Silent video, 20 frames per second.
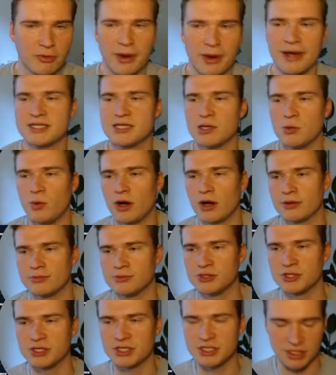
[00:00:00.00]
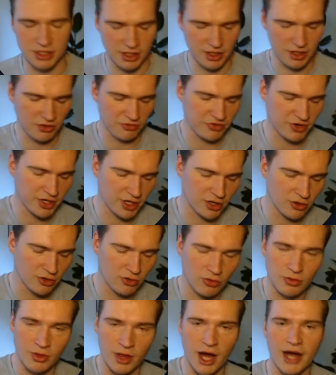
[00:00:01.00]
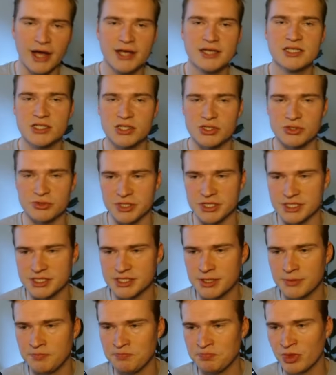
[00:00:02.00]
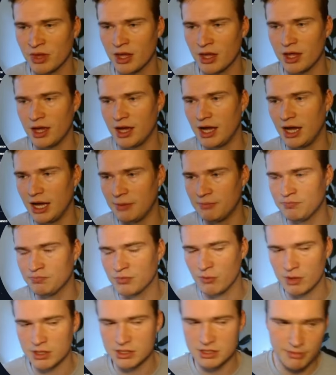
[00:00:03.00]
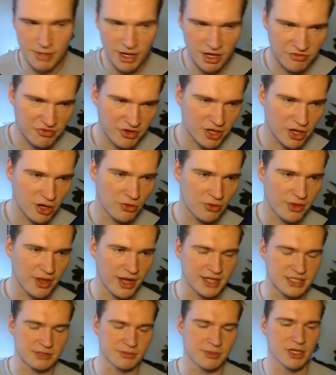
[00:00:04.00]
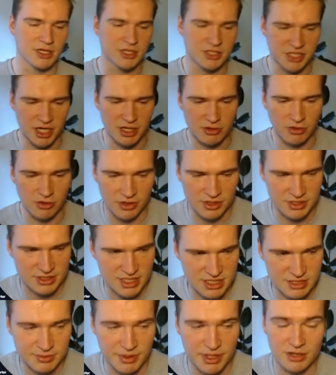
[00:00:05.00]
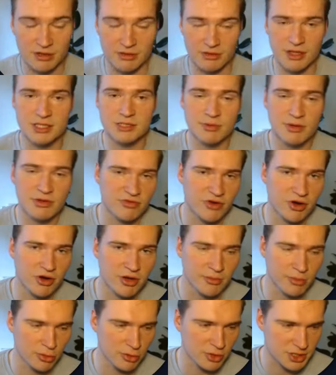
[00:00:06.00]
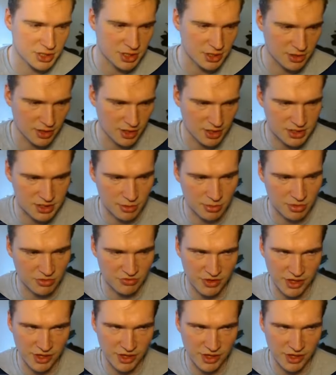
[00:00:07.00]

great and welcome to this new video on High Street. Um, I wanted to make a video on that. I mean, in general, it's, it's been it's been very bullish in the last couple of